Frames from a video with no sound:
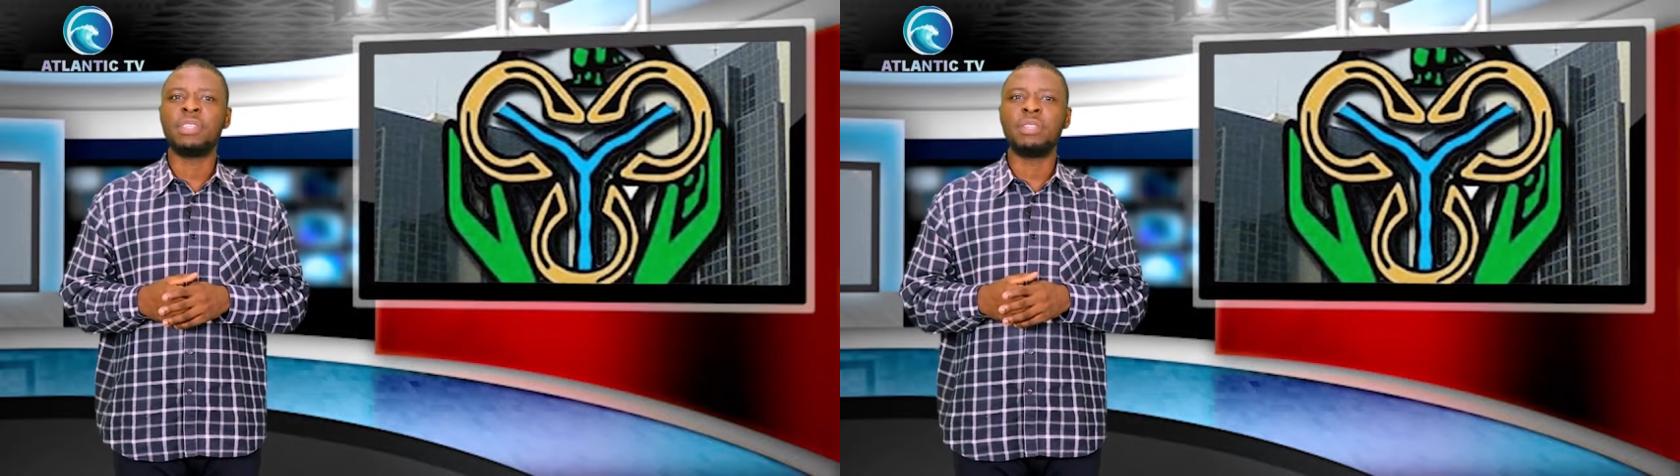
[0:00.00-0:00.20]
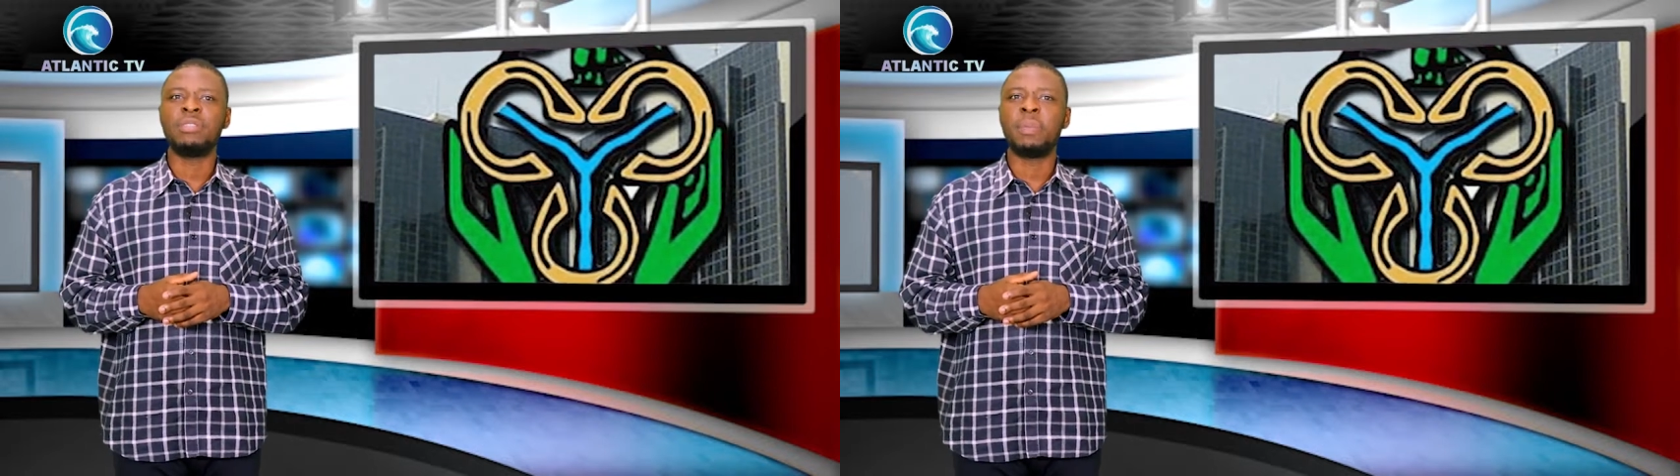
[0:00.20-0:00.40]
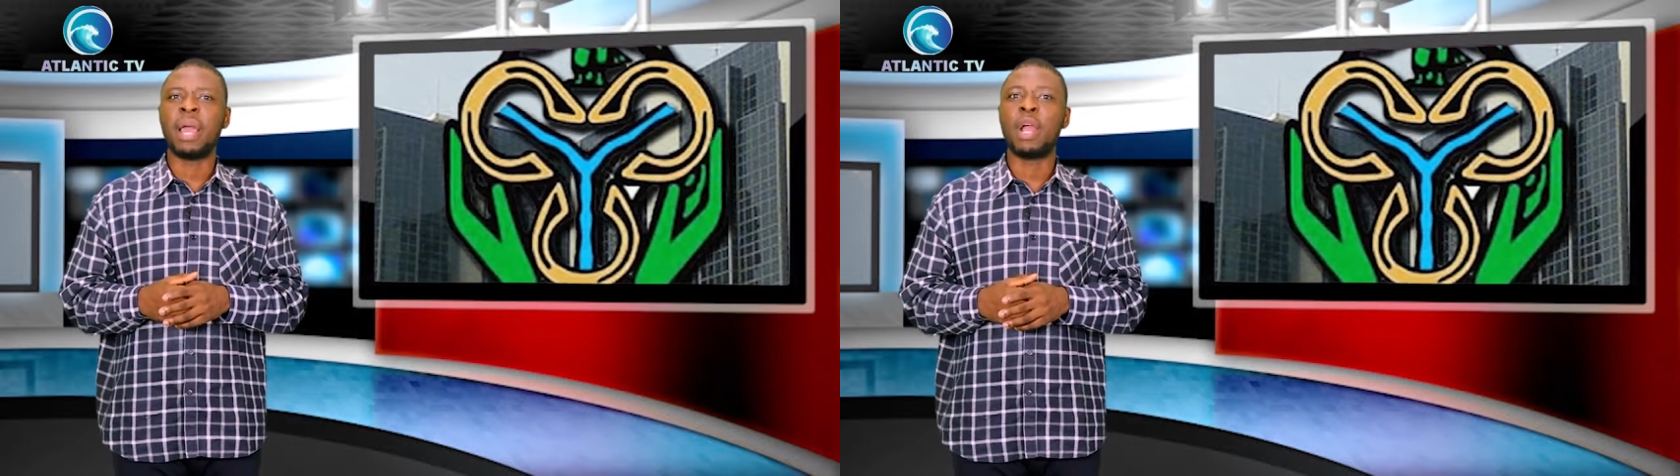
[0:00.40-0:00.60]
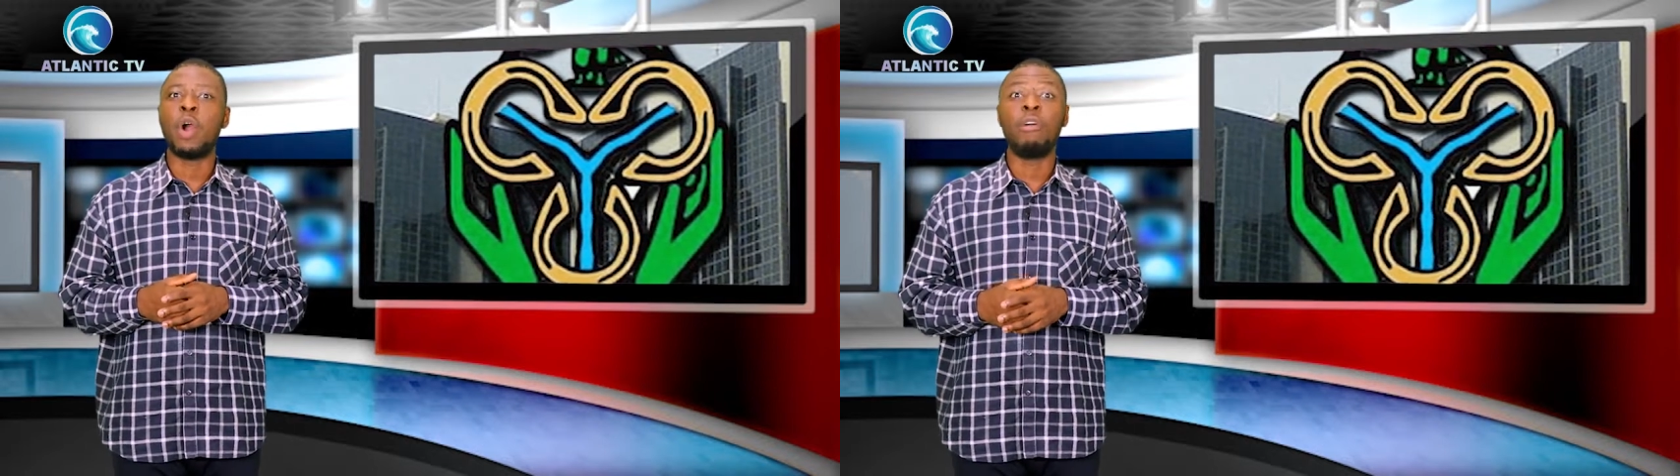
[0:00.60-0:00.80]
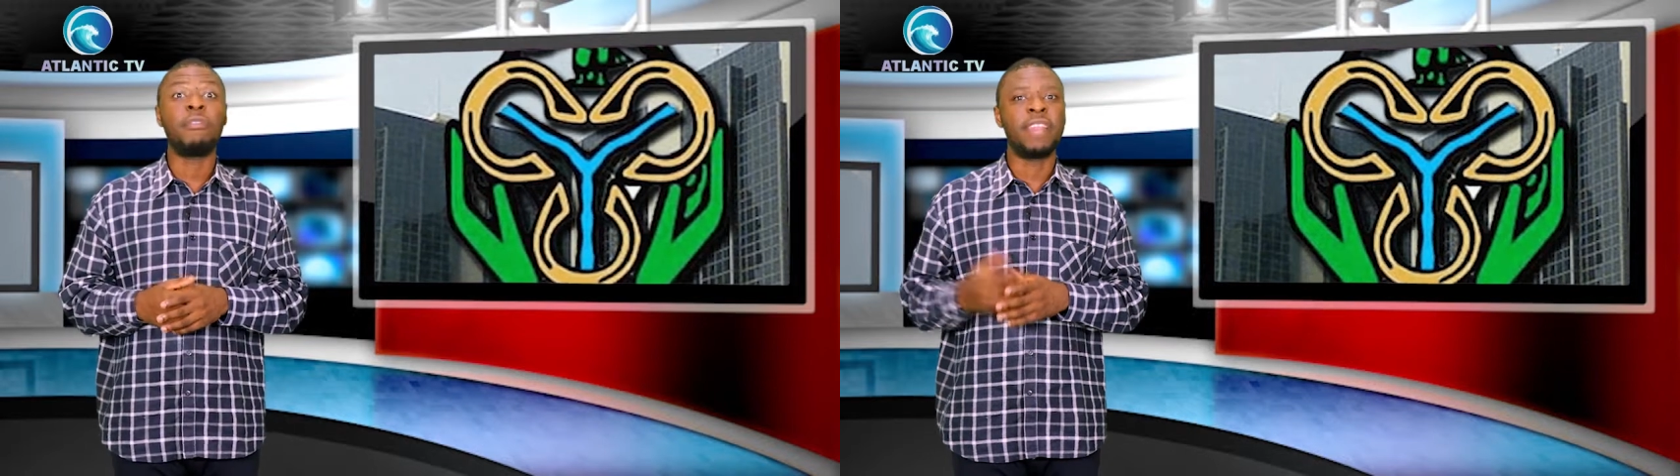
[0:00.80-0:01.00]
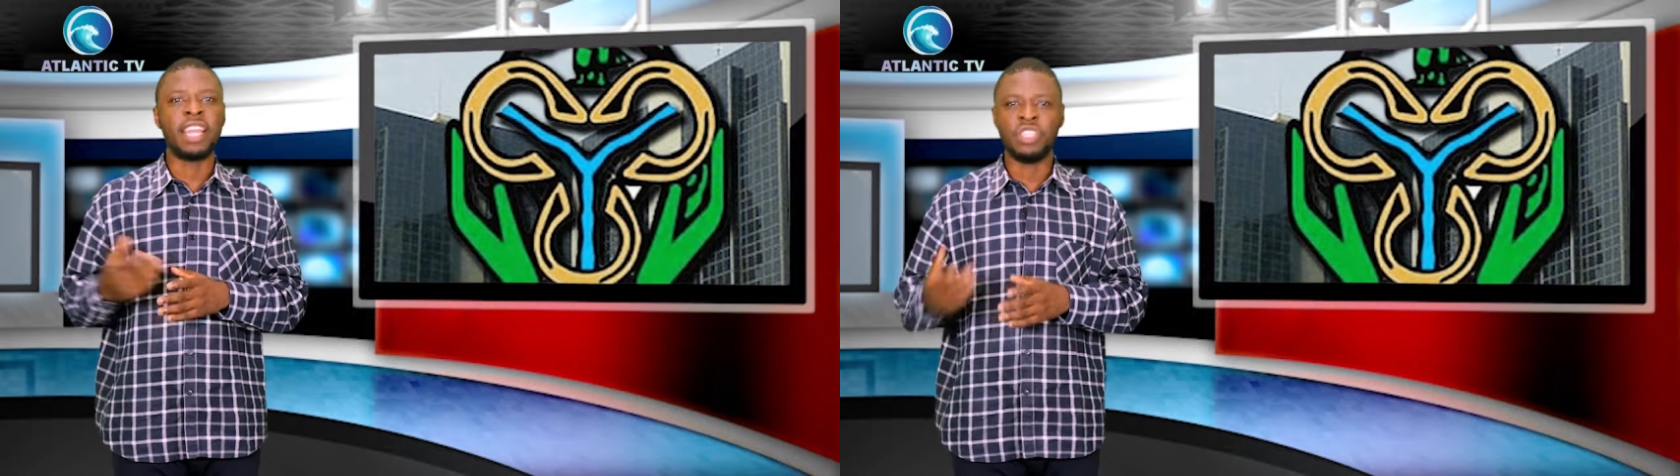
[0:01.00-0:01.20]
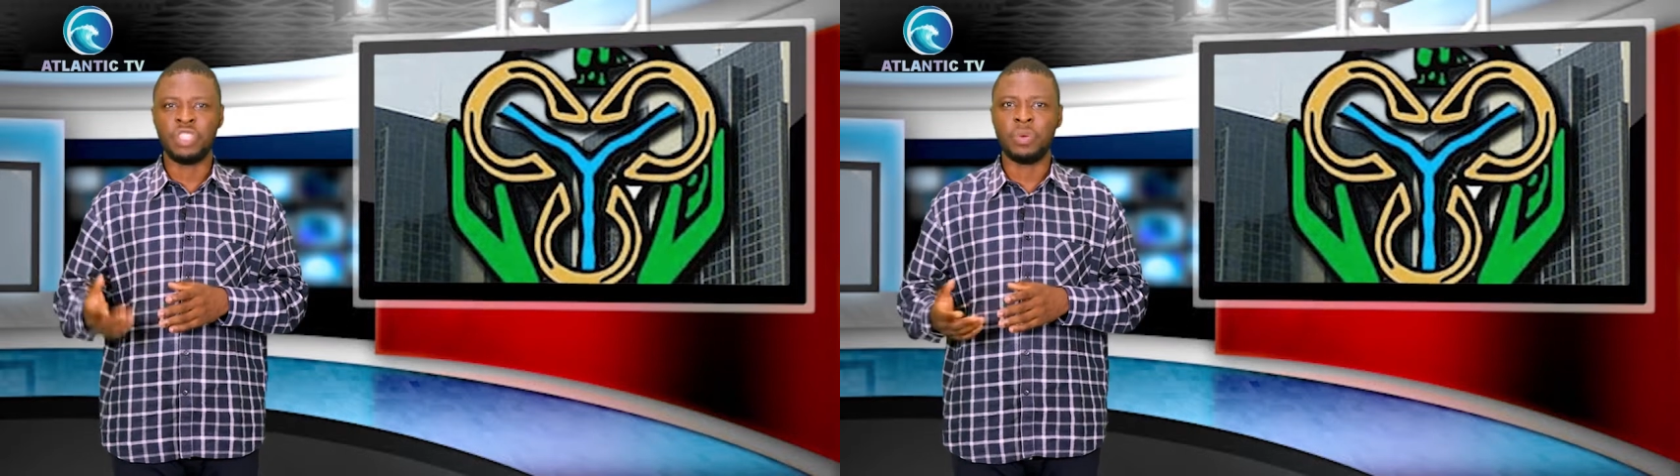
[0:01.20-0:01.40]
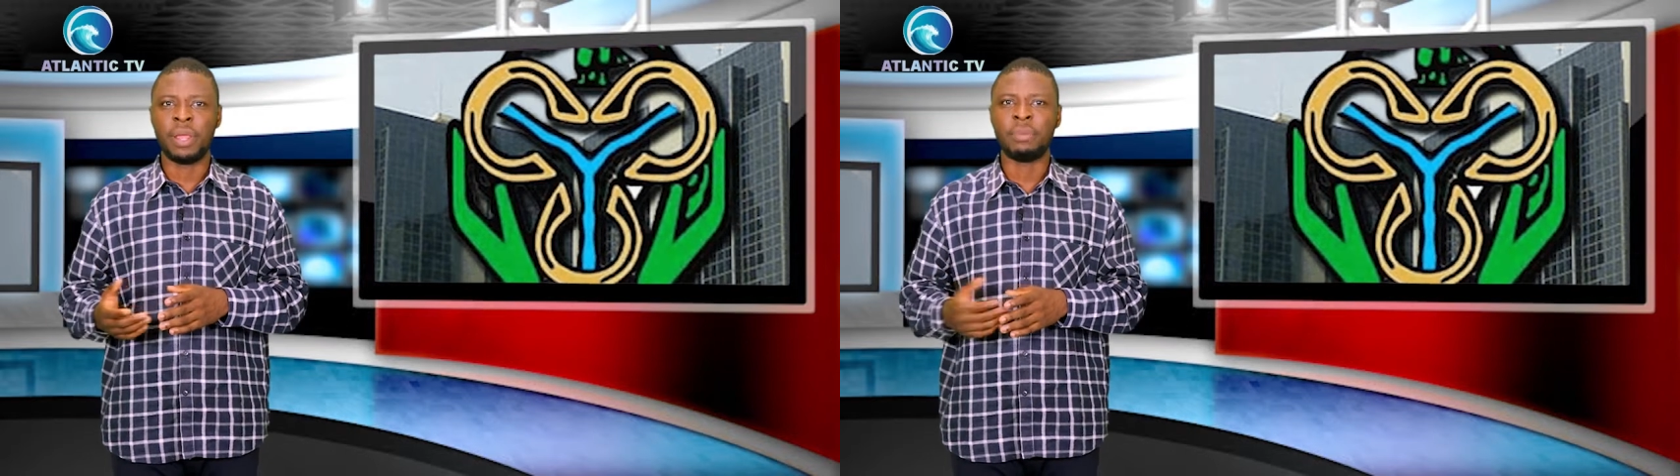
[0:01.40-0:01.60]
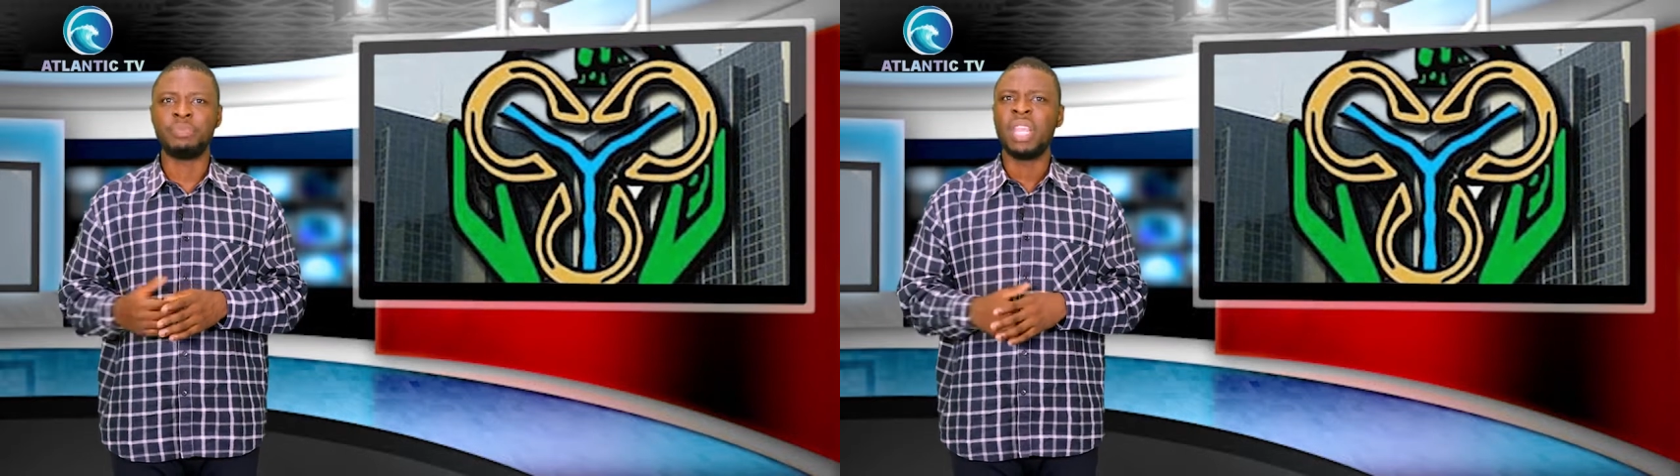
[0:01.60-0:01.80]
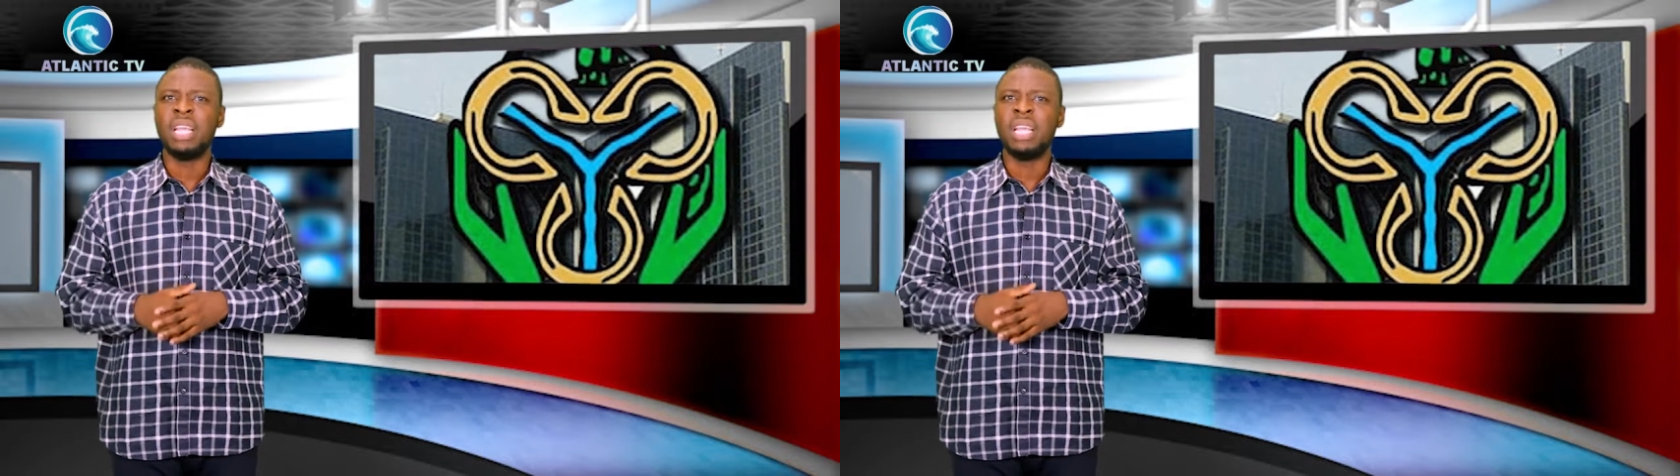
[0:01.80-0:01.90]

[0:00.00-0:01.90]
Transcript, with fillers: Central Bank of Nigeria.